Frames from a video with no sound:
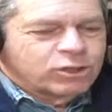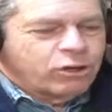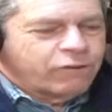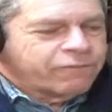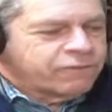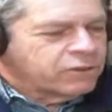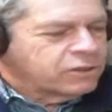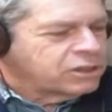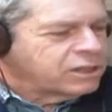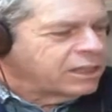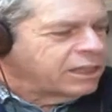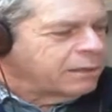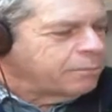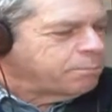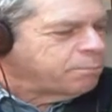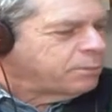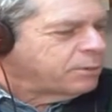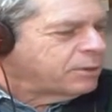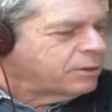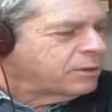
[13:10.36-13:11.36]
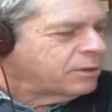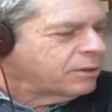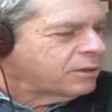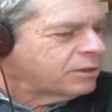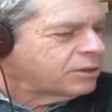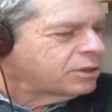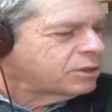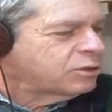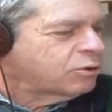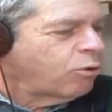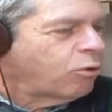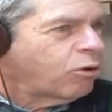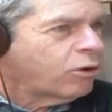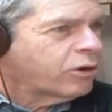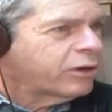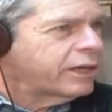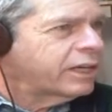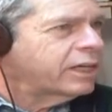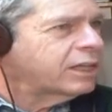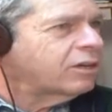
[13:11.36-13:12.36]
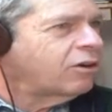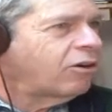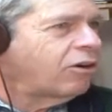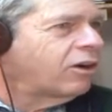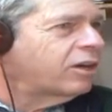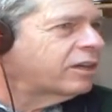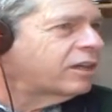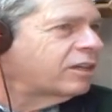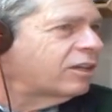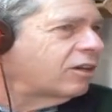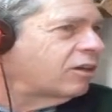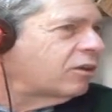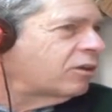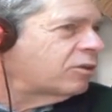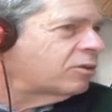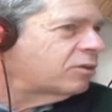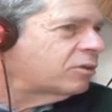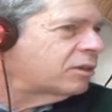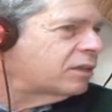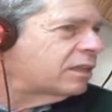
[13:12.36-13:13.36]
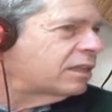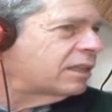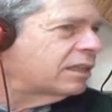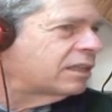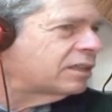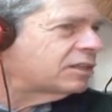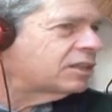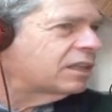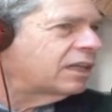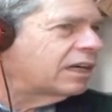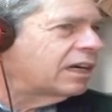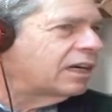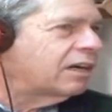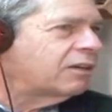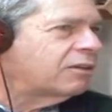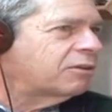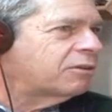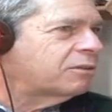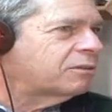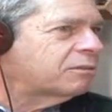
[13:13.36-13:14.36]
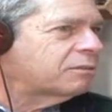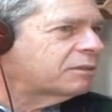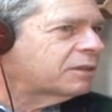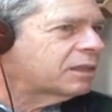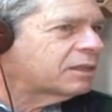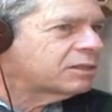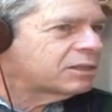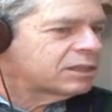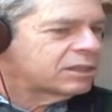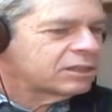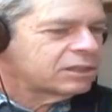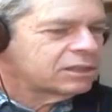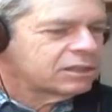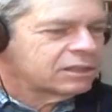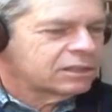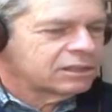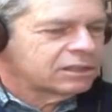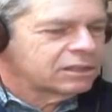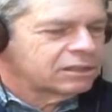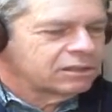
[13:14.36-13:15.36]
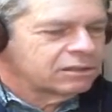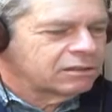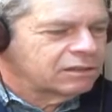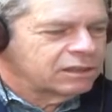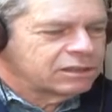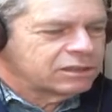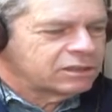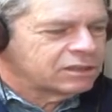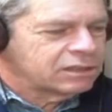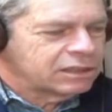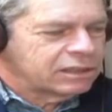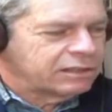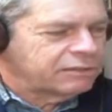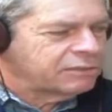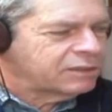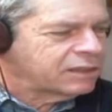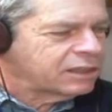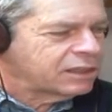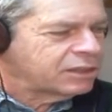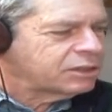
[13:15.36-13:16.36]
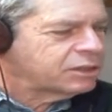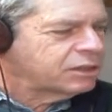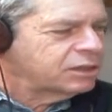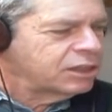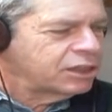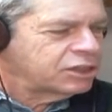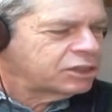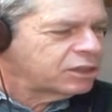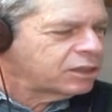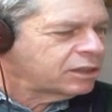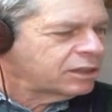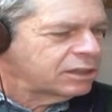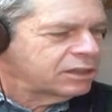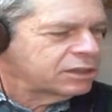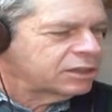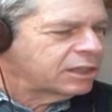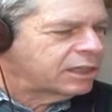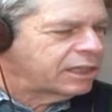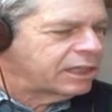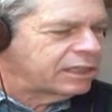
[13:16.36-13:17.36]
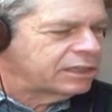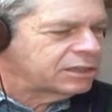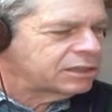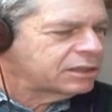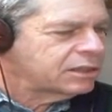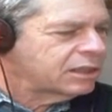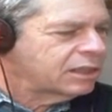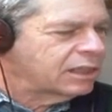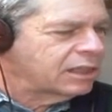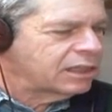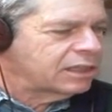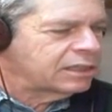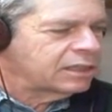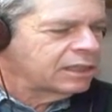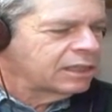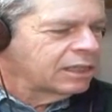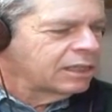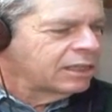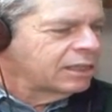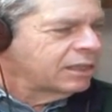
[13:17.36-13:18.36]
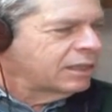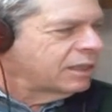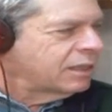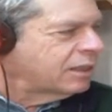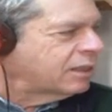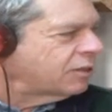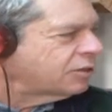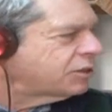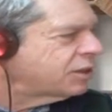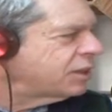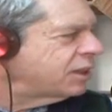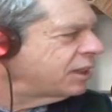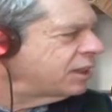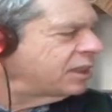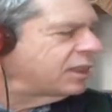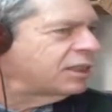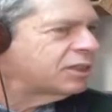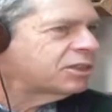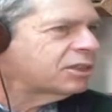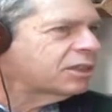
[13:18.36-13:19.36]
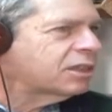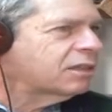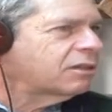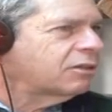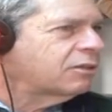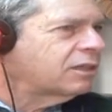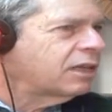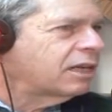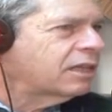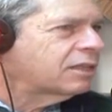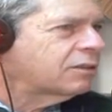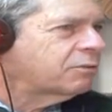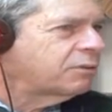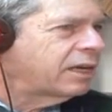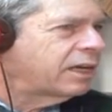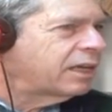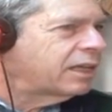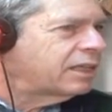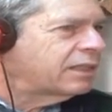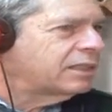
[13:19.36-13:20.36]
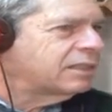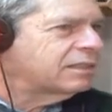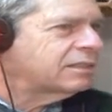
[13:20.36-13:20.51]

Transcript: for example, storing audio is now, because everything is digital these days. CDs are on the way